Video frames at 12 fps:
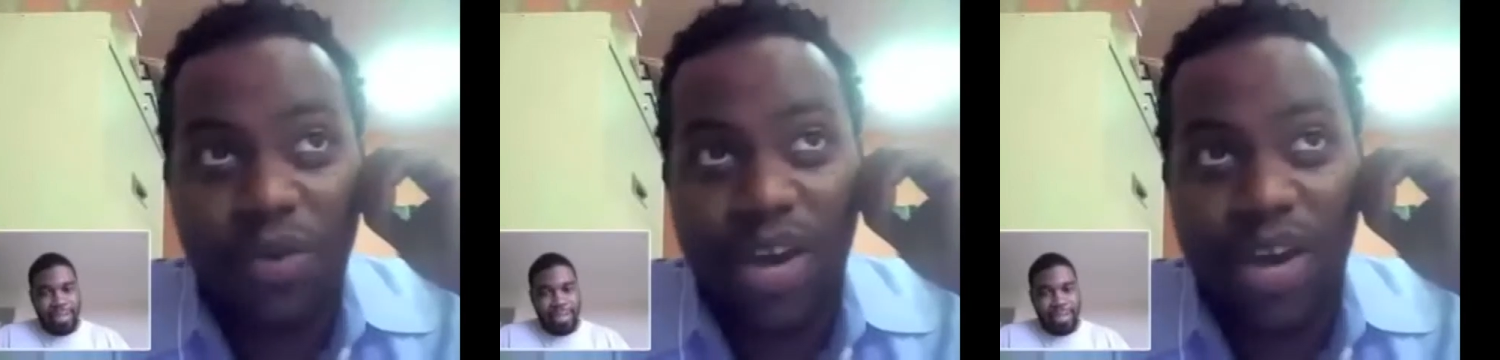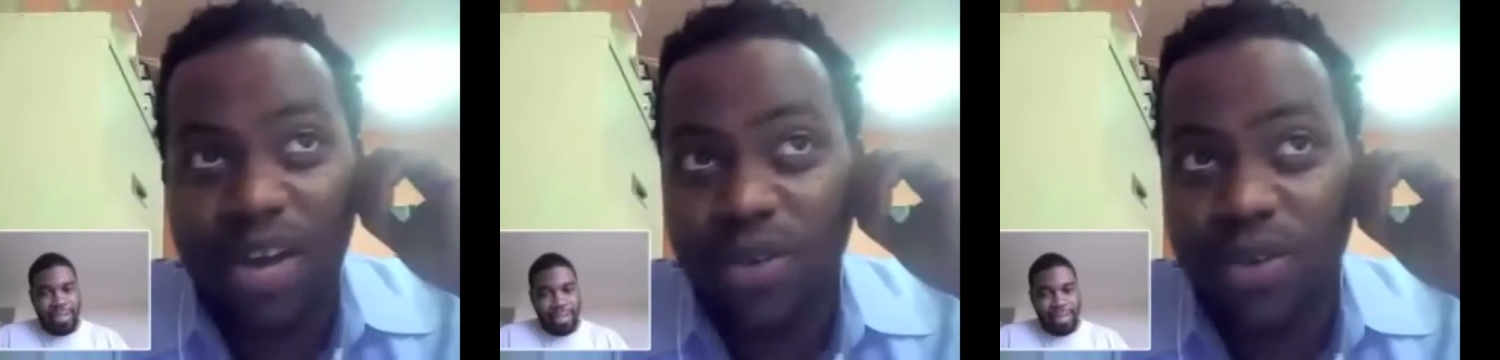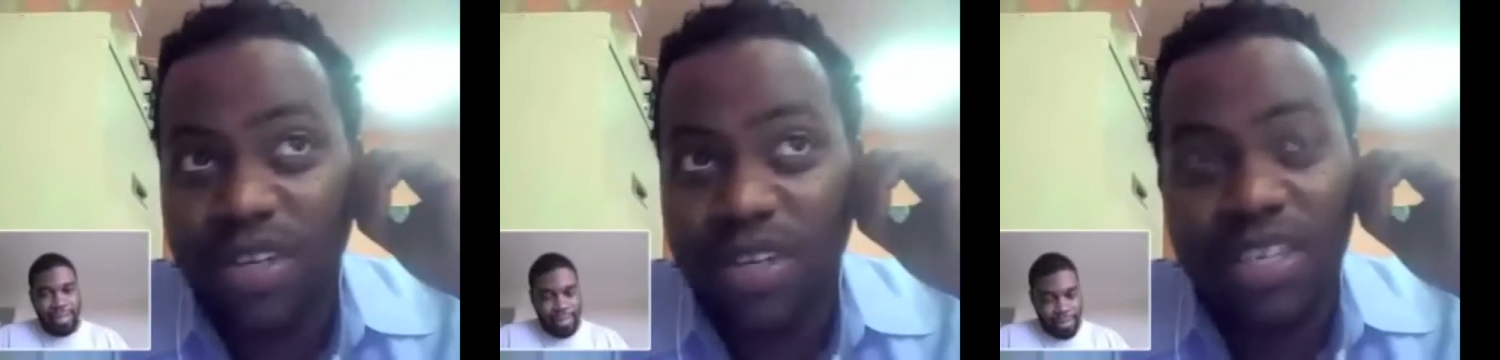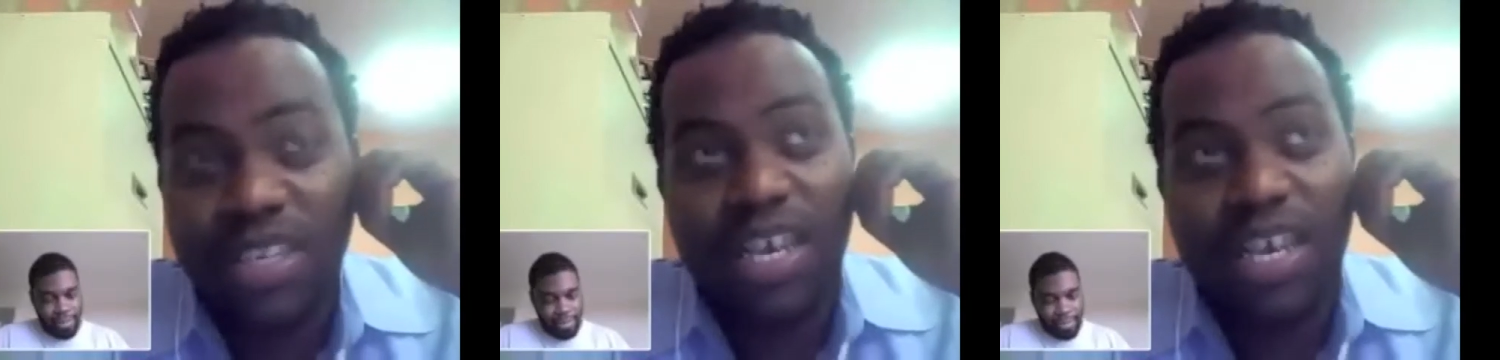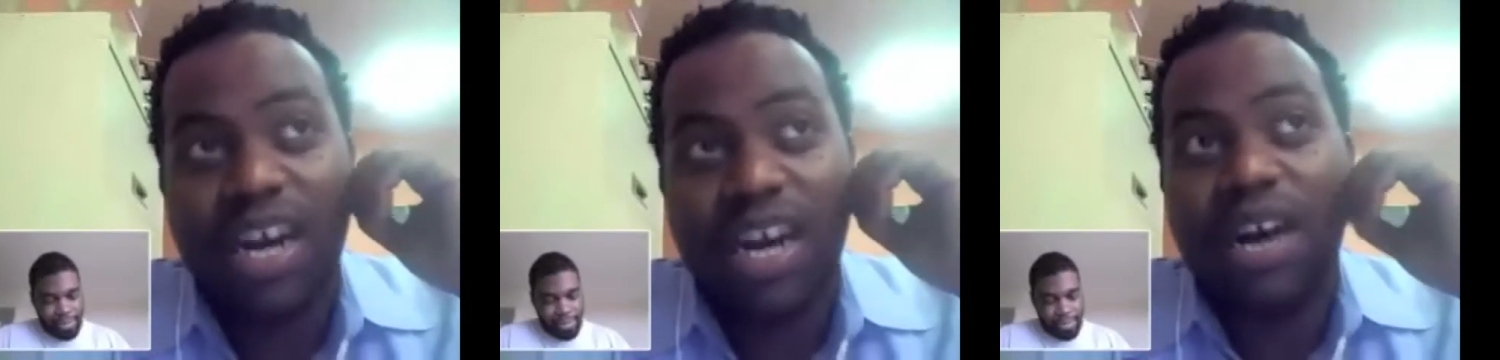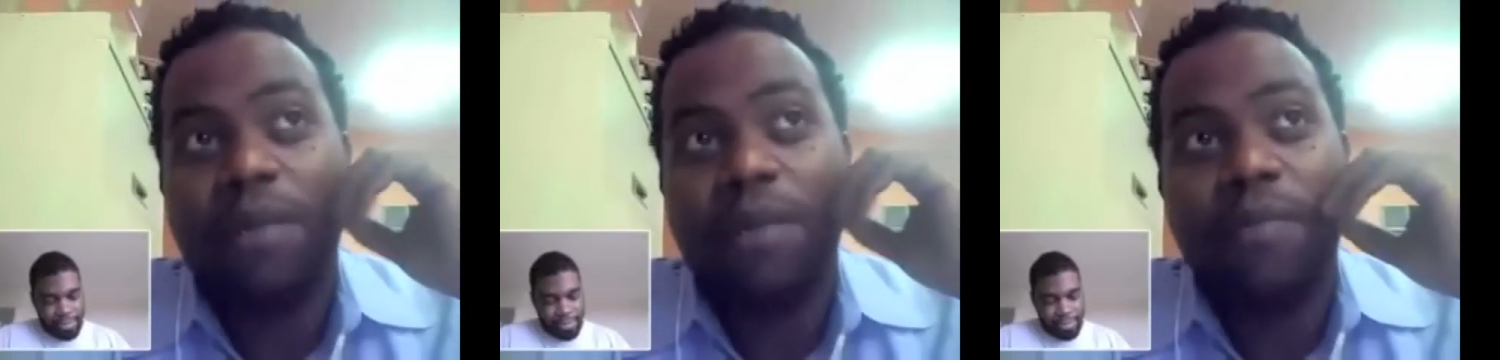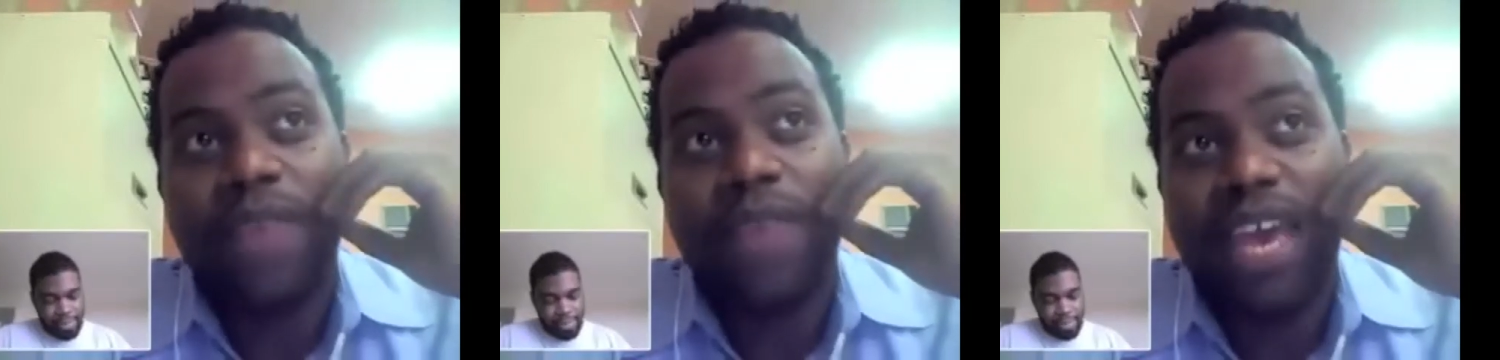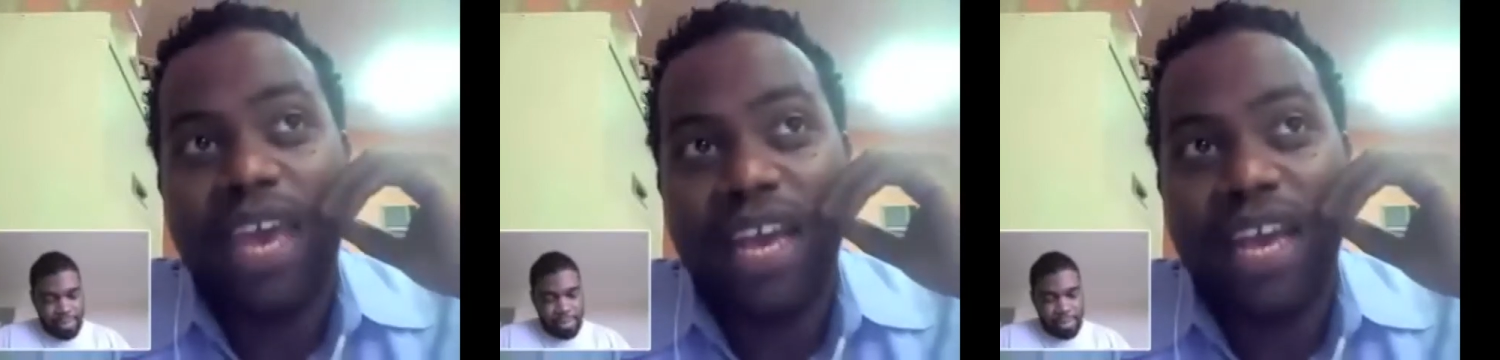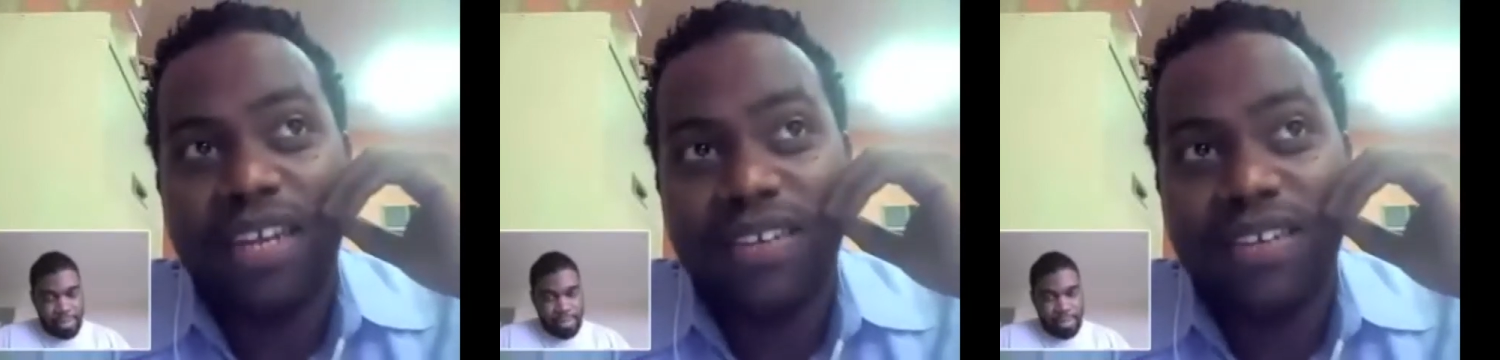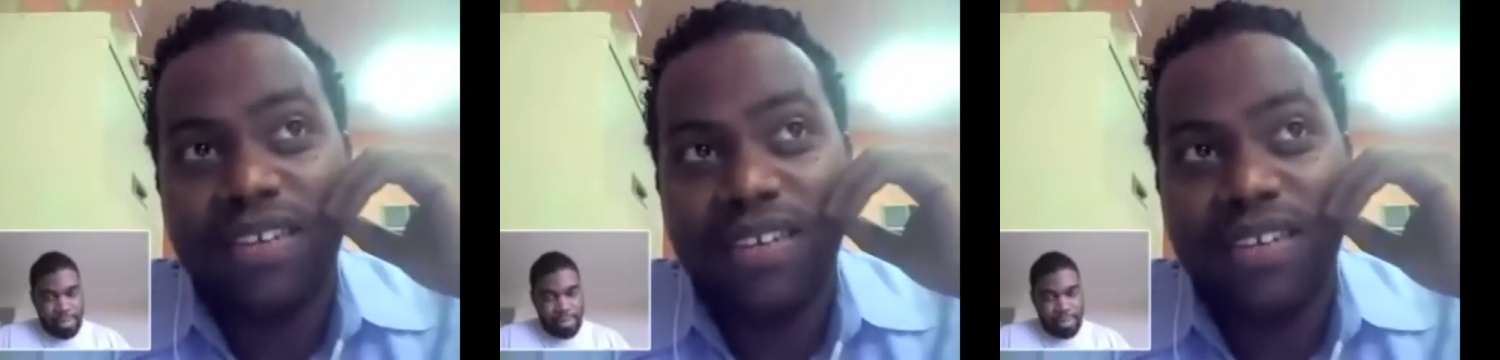Speaker 1: we were out. Um, and